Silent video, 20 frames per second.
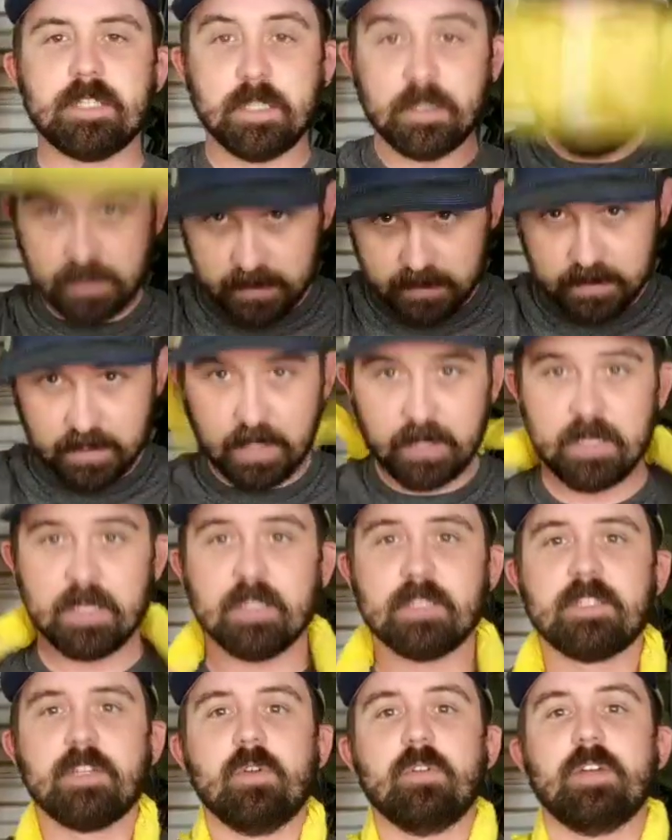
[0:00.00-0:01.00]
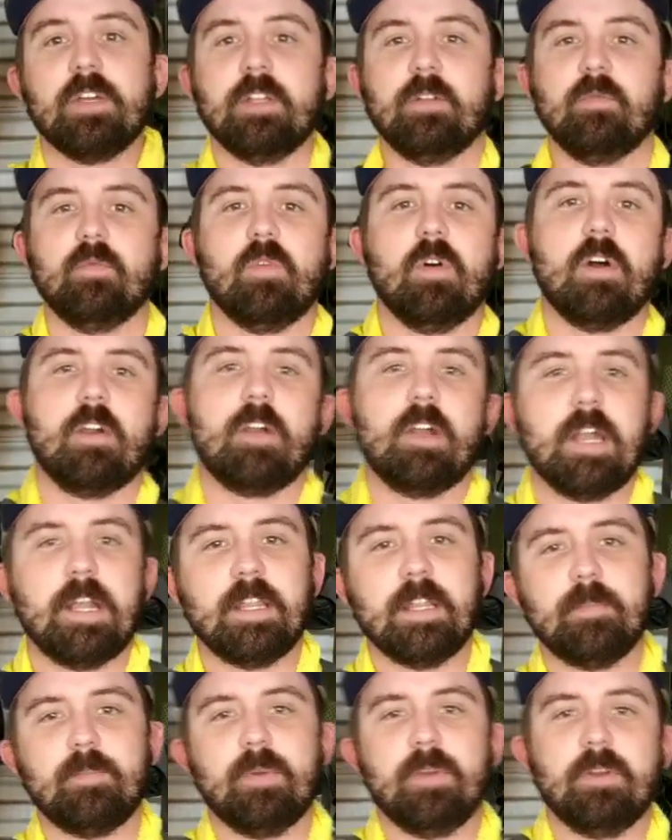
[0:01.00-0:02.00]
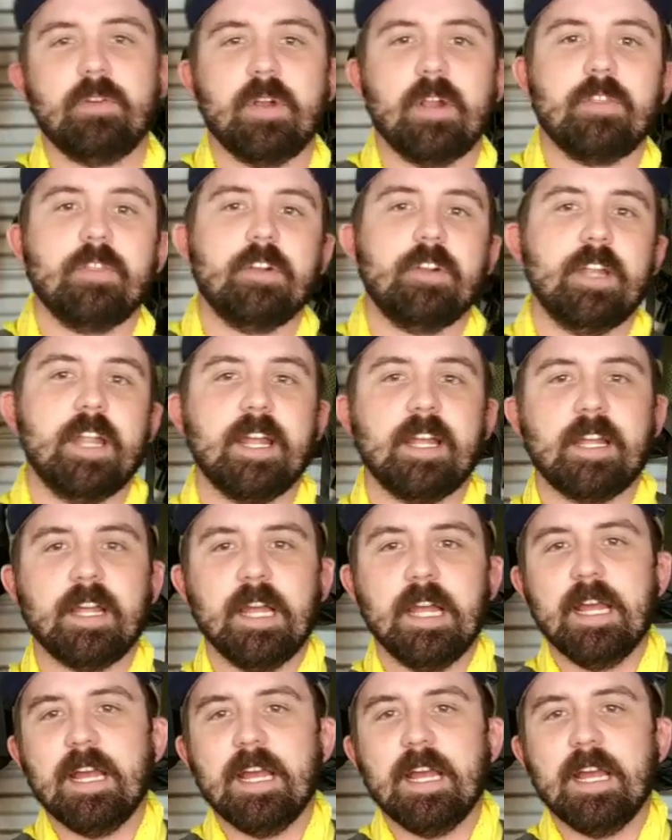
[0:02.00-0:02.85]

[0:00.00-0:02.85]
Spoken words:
like this and they soak it in water and they put it around their neck,